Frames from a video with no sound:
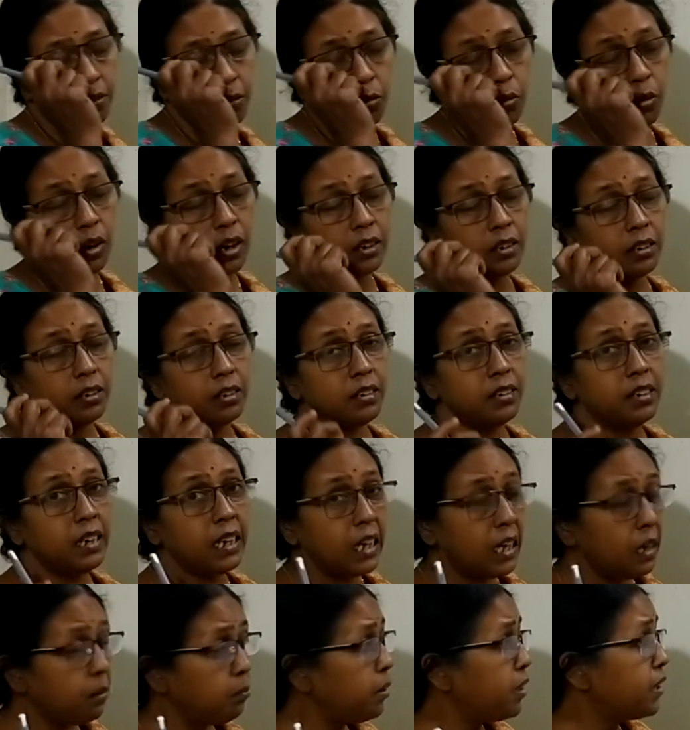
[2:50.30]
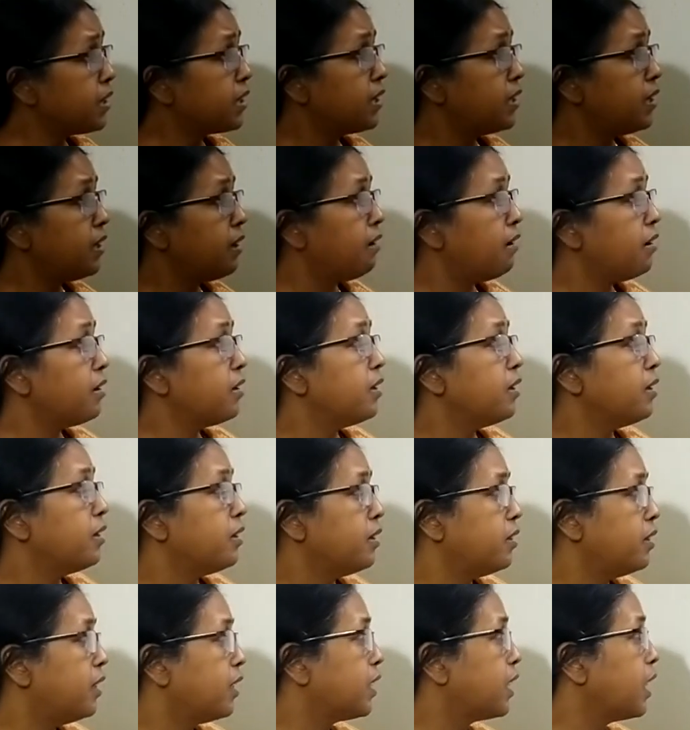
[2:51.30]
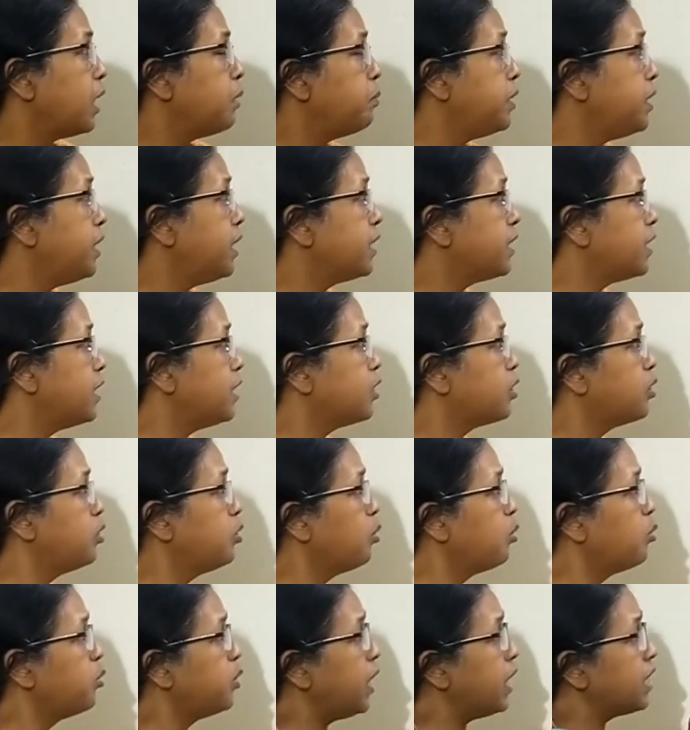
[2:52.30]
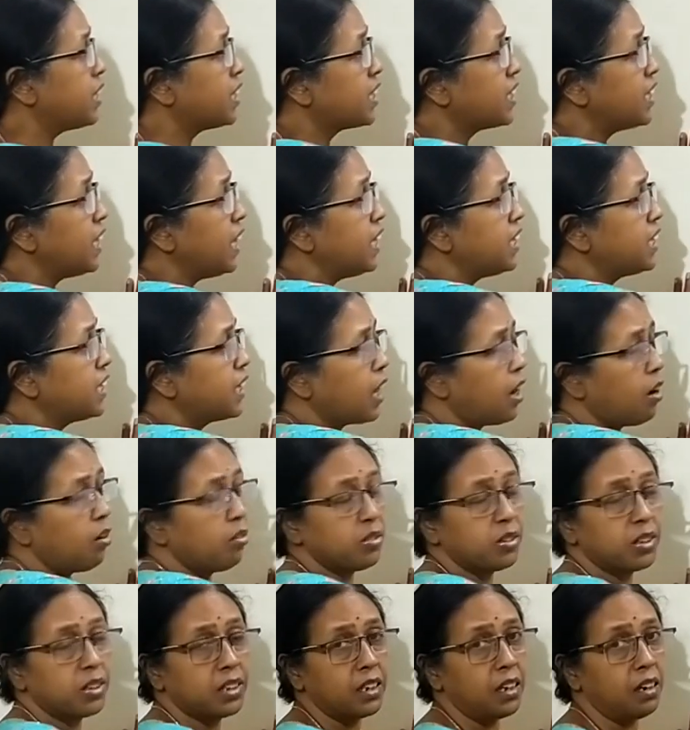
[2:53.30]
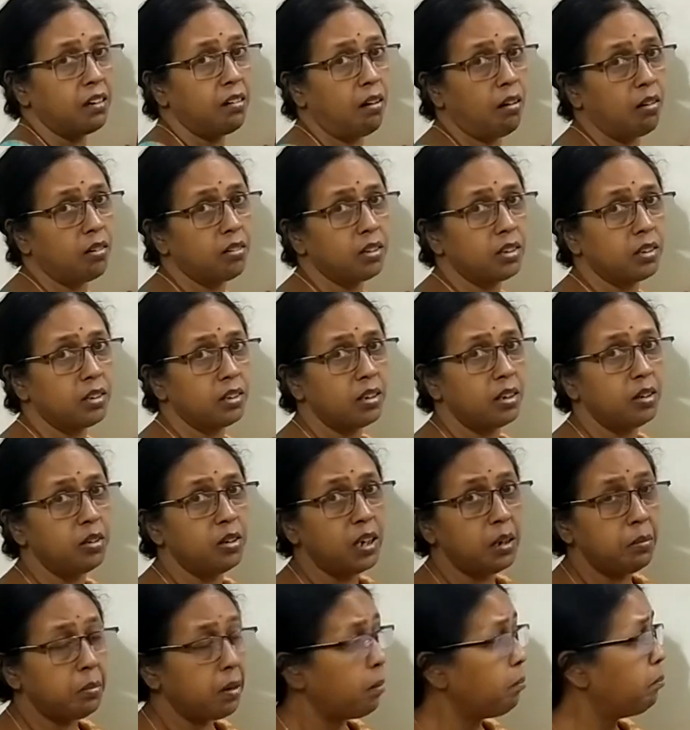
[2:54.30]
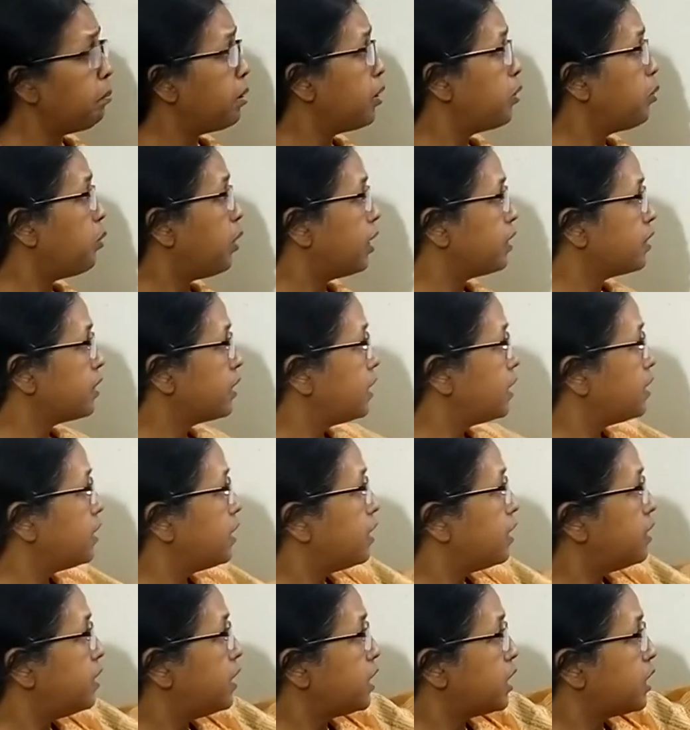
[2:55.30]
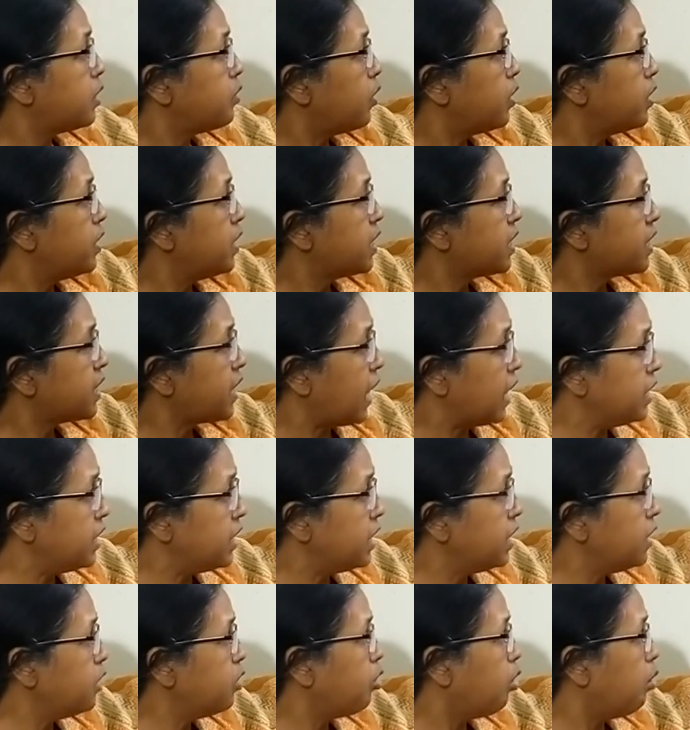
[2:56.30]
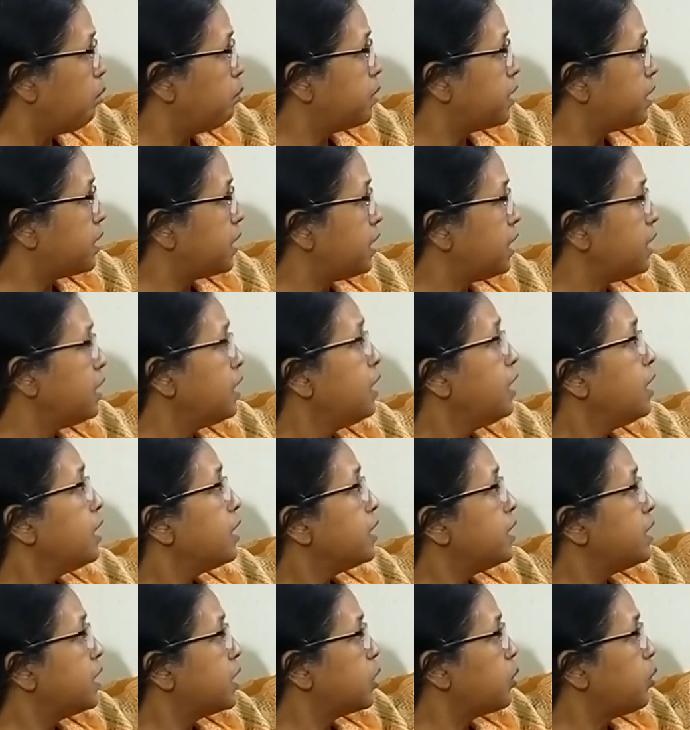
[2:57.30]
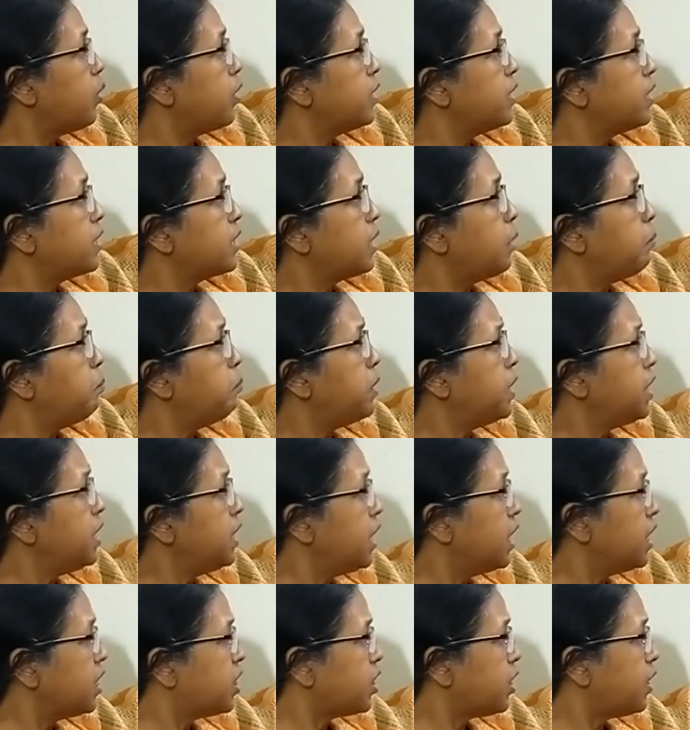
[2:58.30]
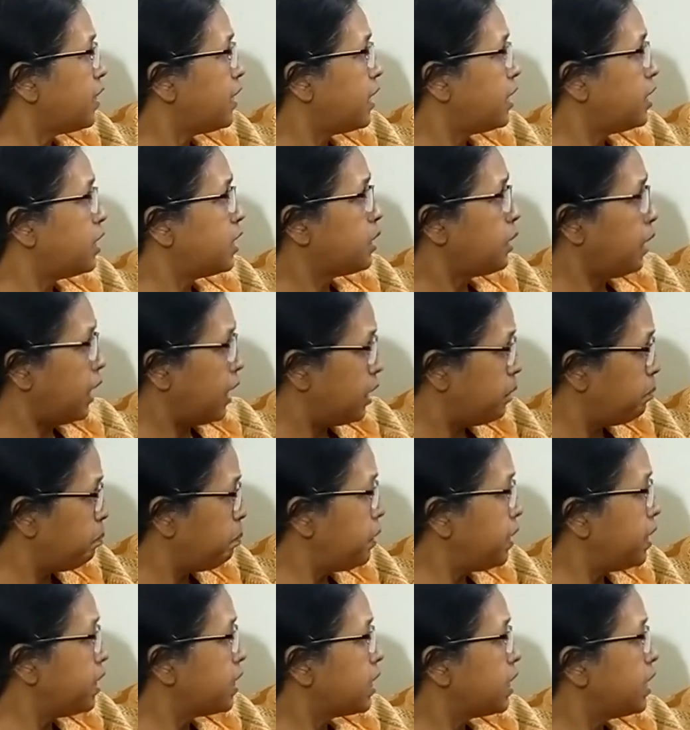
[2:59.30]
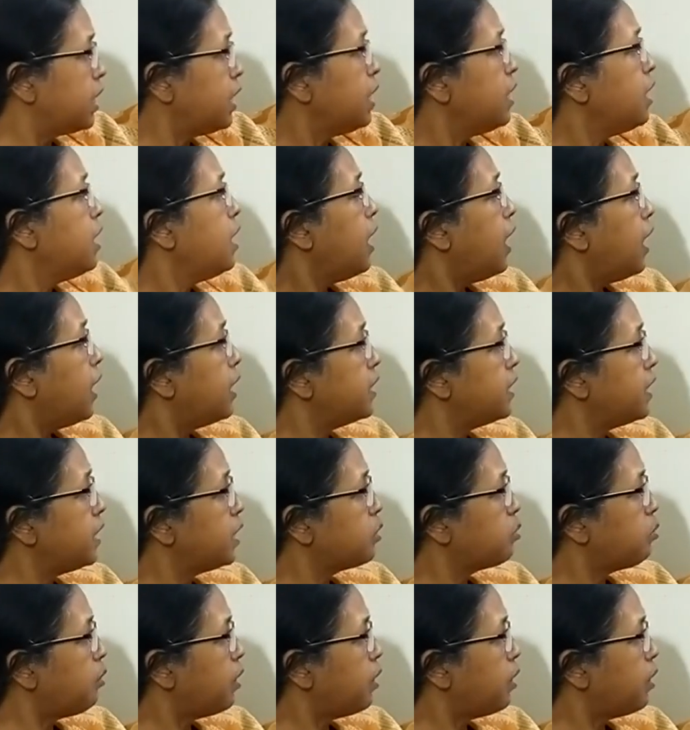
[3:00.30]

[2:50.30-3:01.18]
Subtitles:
one name is there. The cabinet is known as state council. You remember one thing, that this one is standing committee, this one is the miniature NPC, and this